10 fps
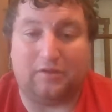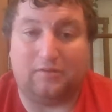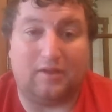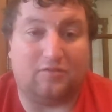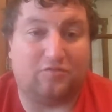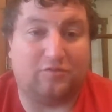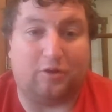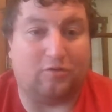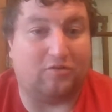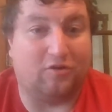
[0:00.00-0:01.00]
that's
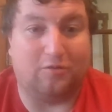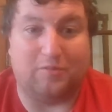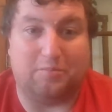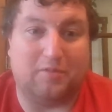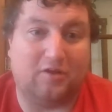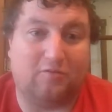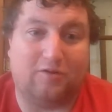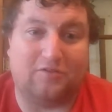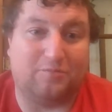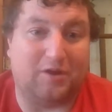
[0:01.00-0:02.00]
your tournament
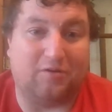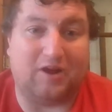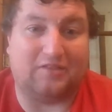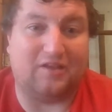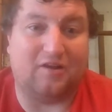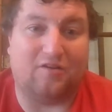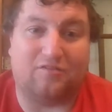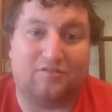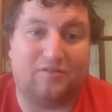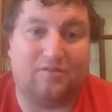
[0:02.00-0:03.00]
resume right there
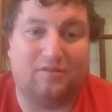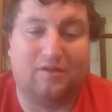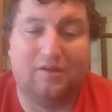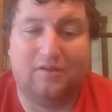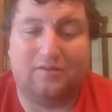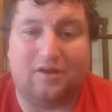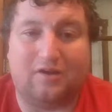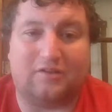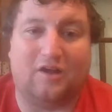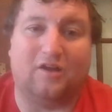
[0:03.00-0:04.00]
is
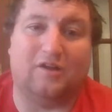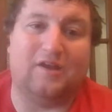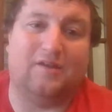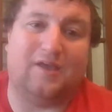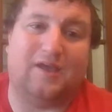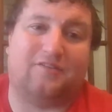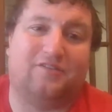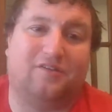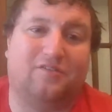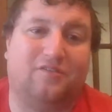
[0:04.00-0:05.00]
non-con
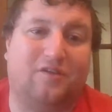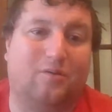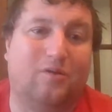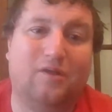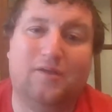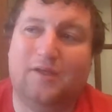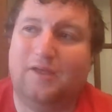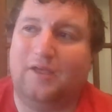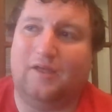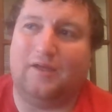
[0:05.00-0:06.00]
action. So,
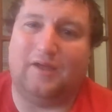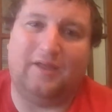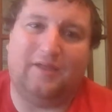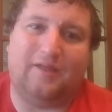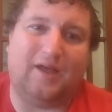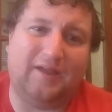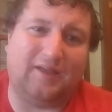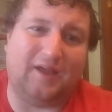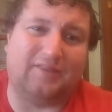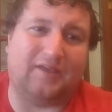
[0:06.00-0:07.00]

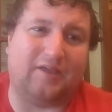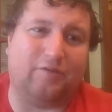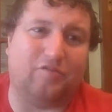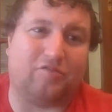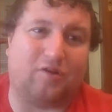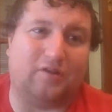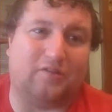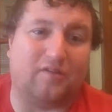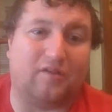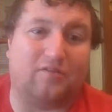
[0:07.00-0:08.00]
I think it was great
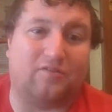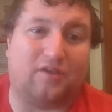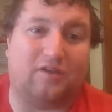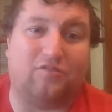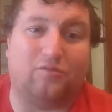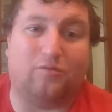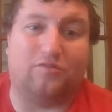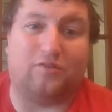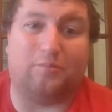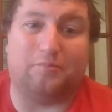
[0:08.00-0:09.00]
to schedule
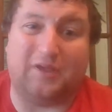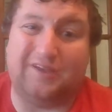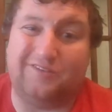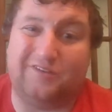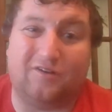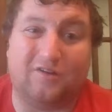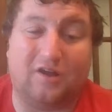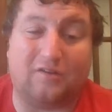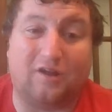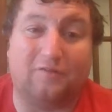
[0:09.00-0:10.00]
some easier
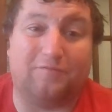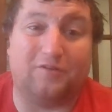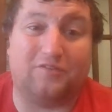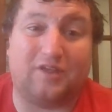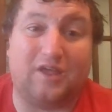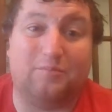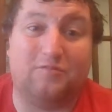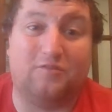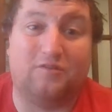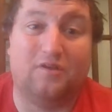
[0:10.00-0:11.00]
non-conference
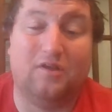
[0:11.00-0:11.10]
games